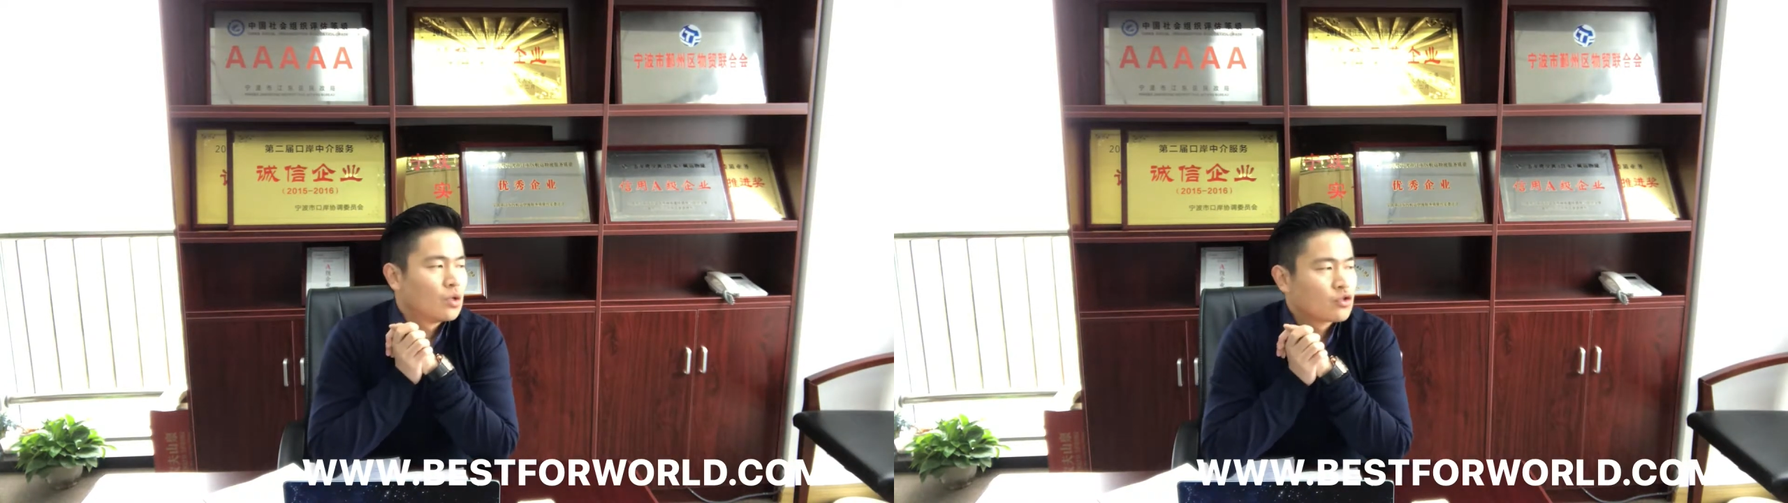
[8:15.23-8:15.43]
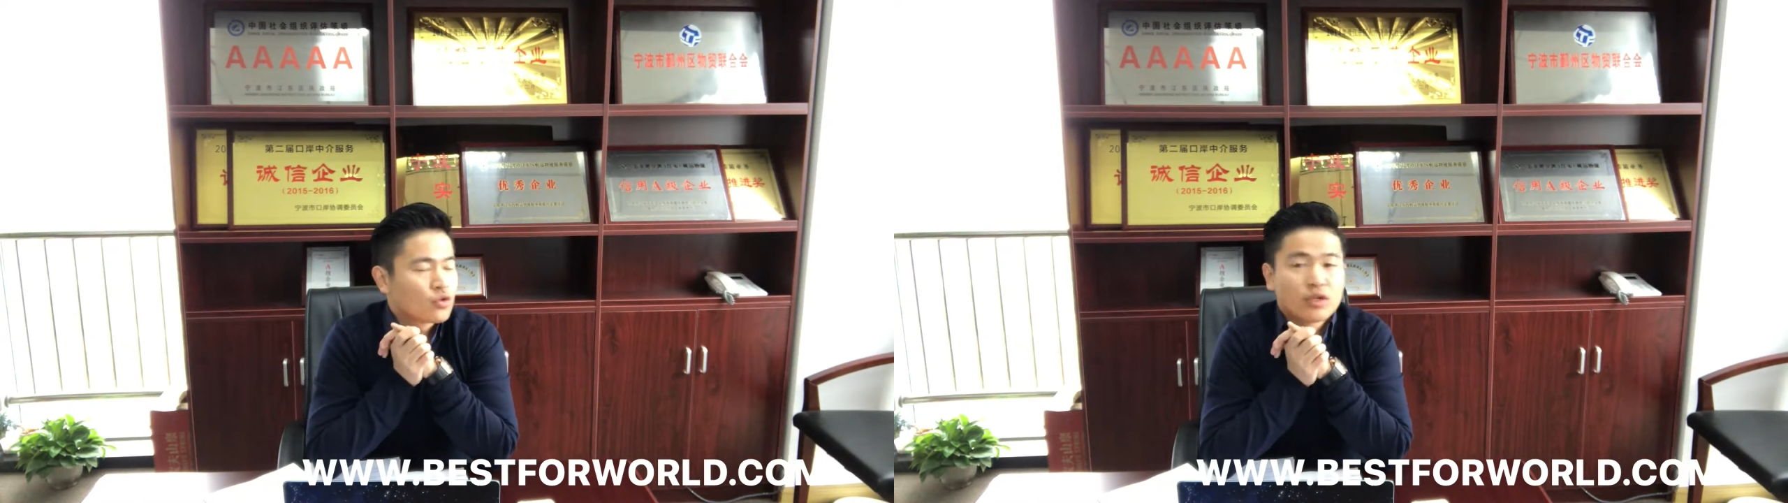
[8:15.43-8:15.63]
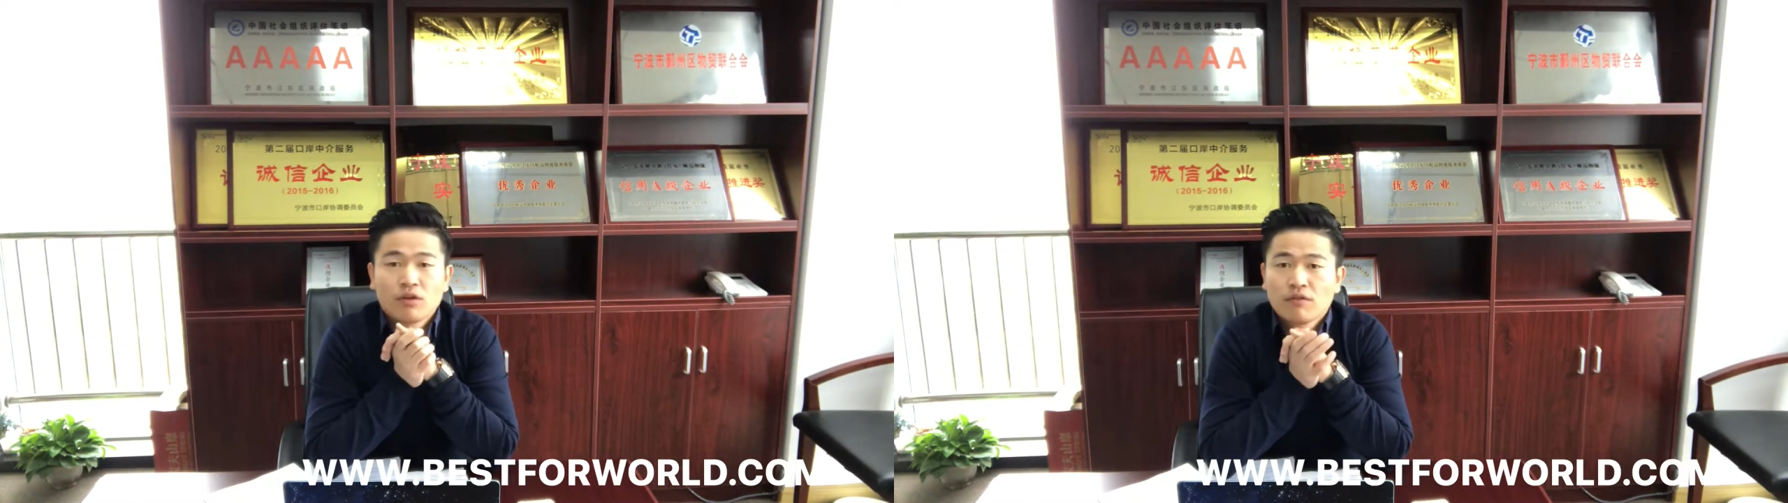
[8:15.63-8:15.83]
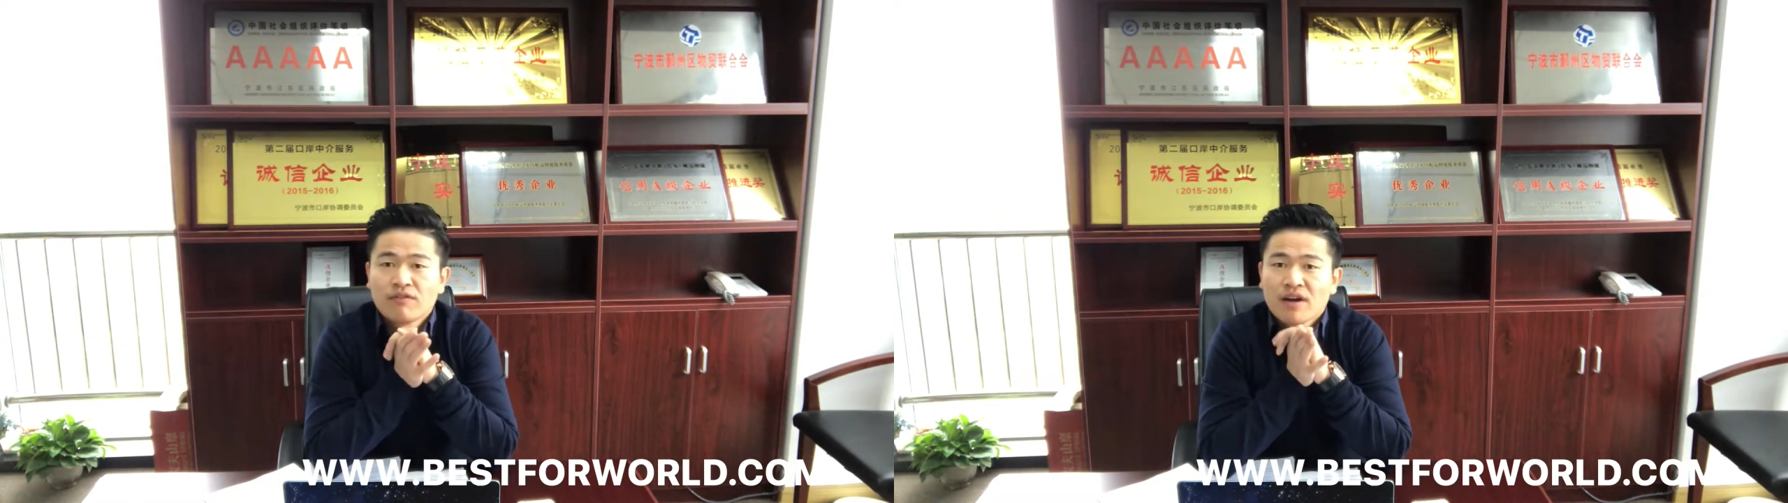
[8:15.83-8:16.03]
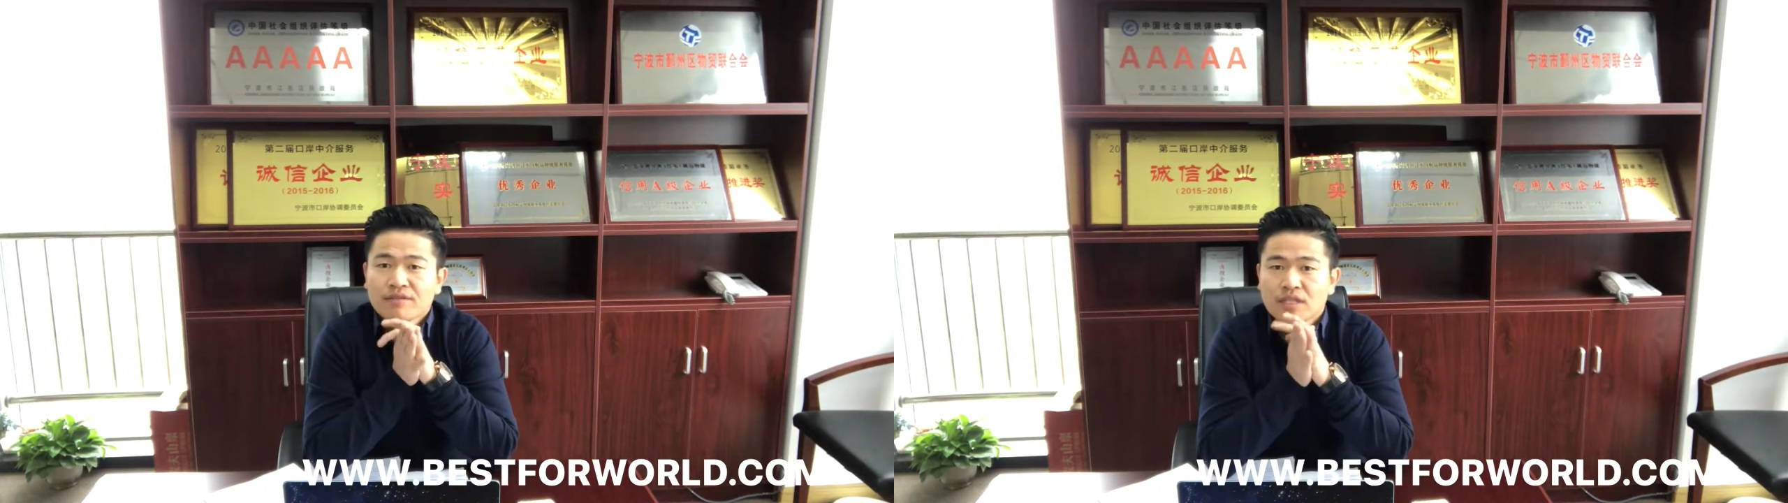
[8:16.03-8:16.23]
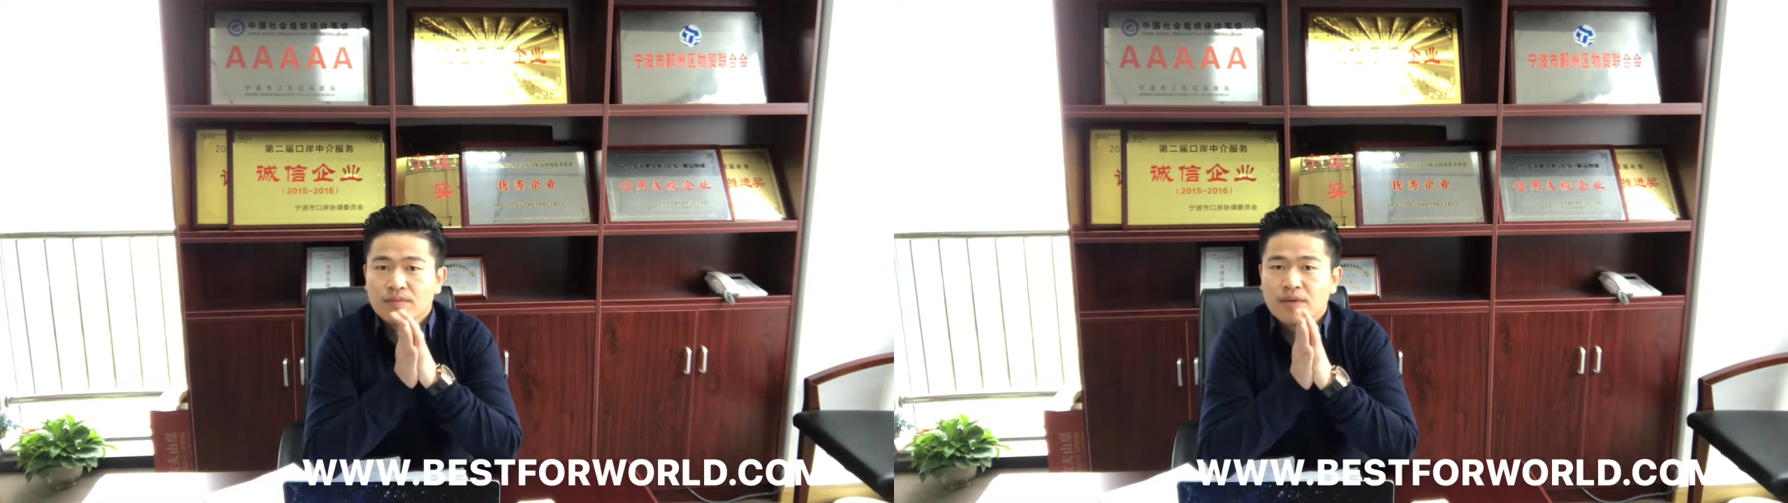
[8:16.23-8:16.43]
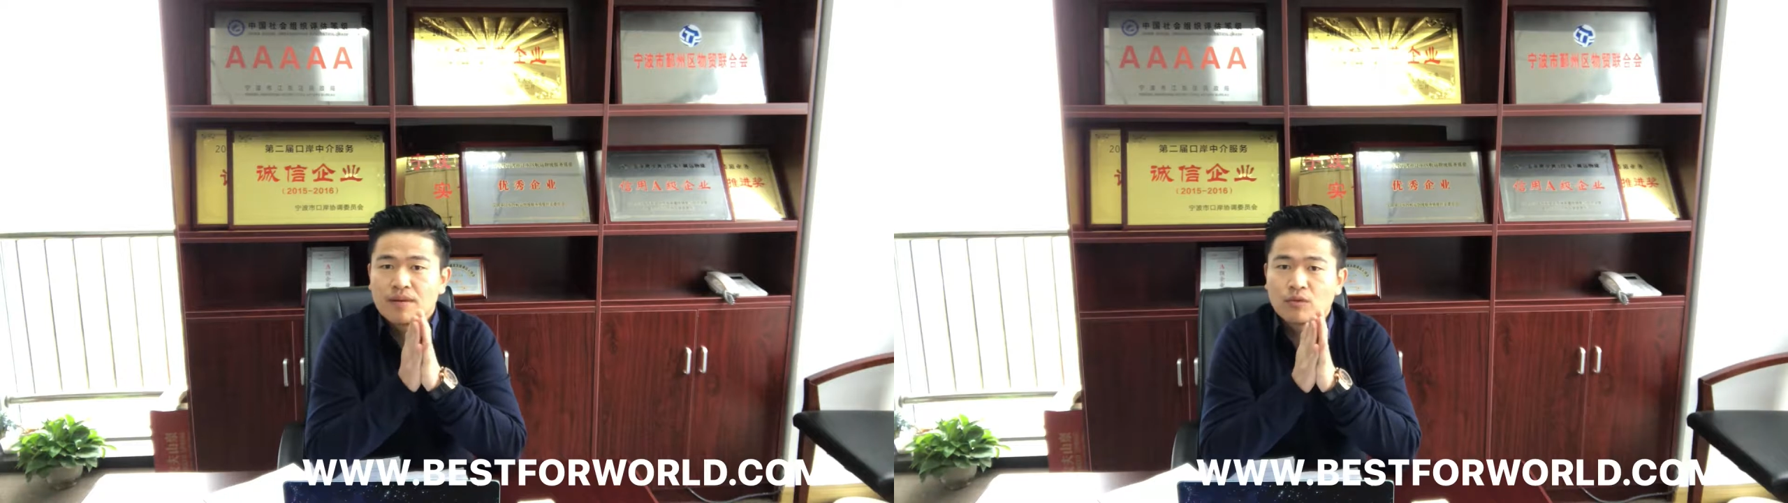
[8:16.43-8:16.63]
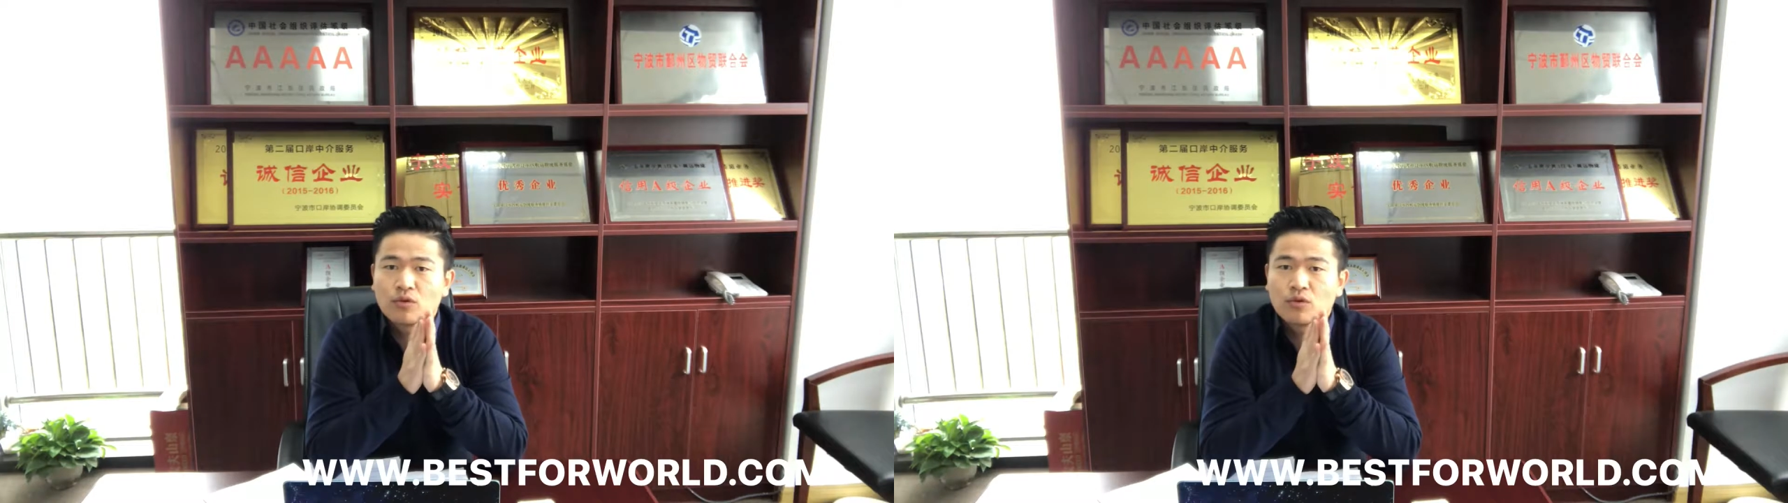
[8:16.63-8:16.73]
3 or 5 CBM